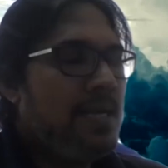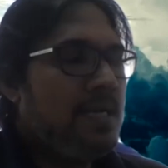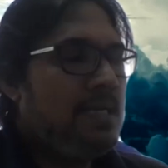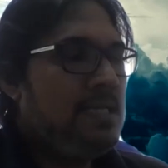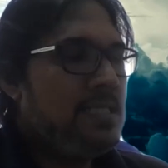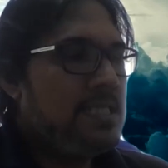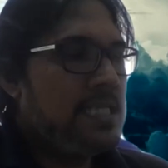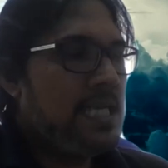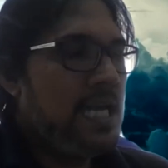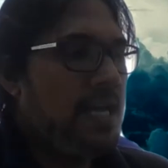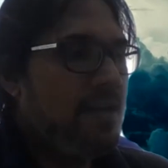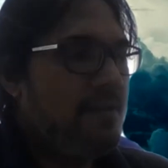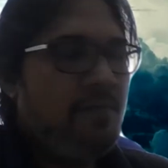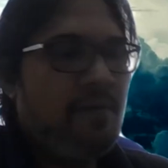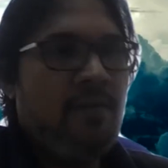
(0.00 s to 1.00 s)
practices are
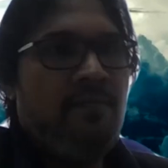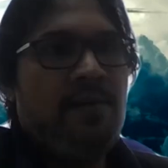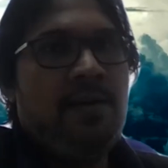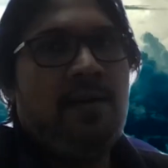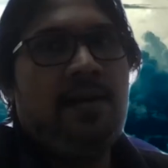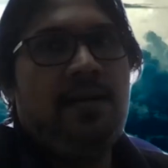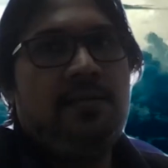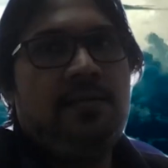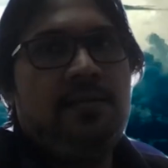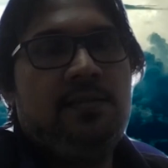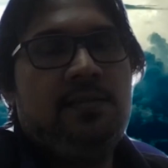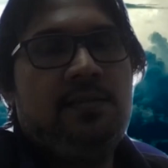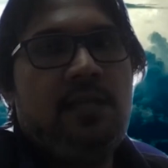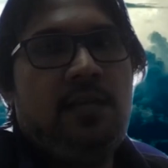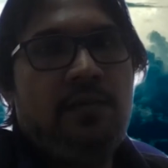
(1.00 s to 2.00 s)
everywhere
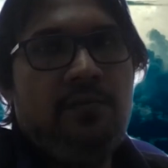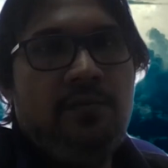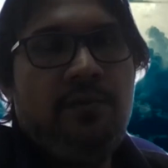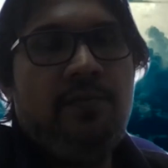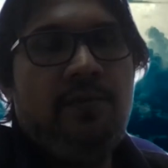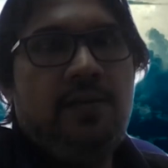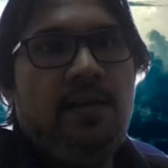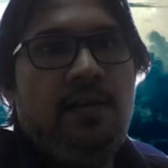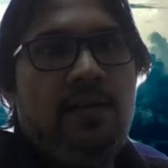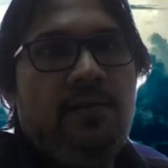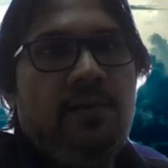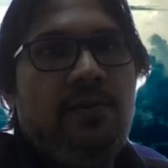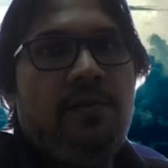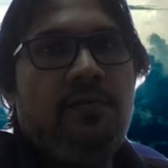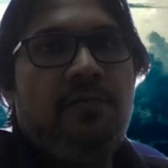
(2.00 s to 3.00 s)
guys everywhere
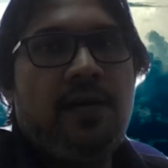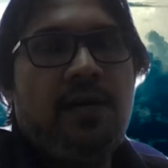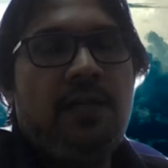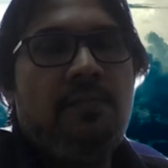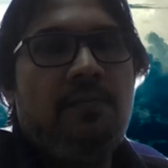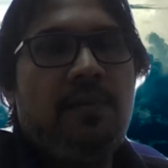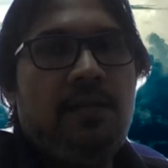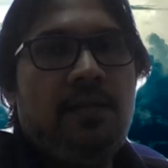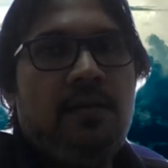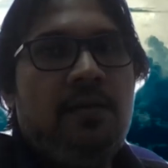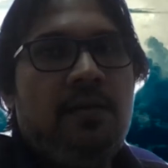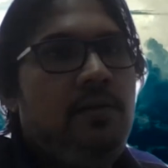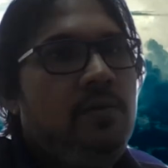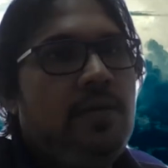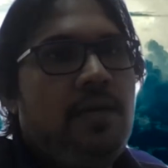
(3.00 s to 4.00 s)
even your father
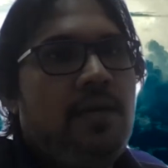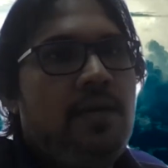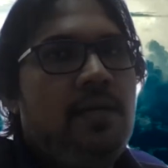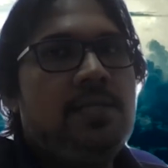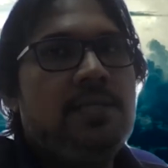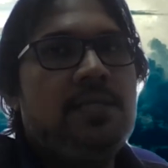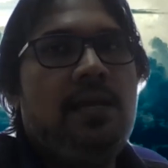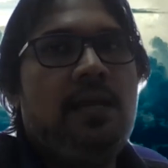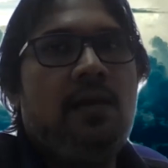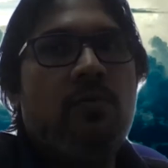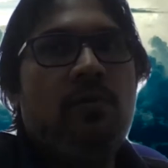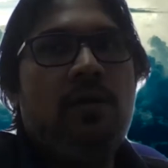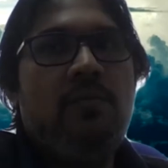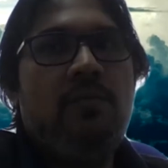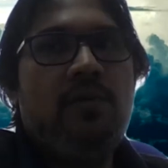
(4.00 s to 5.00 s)
mother you can understand how
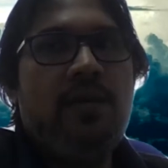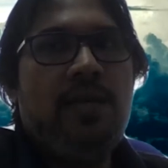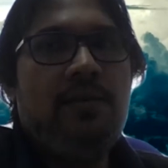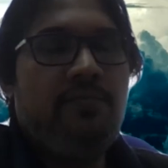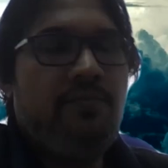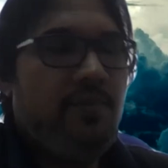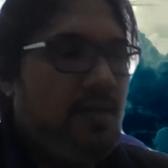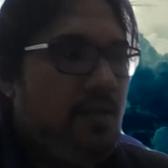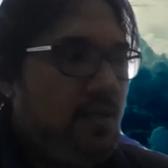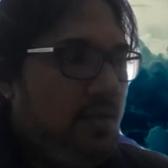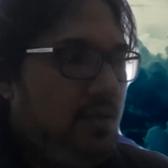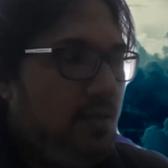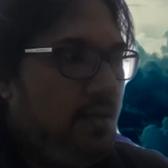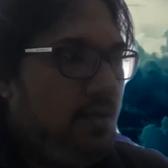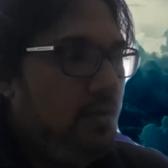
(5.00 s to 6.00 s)
to live your life
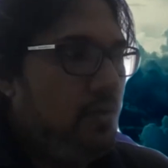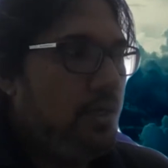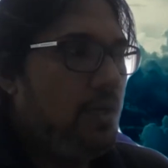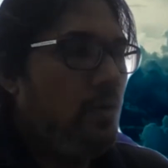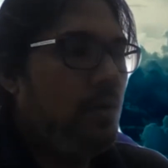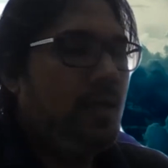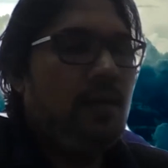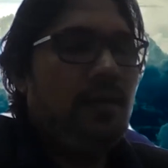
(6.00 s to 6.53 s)
you can look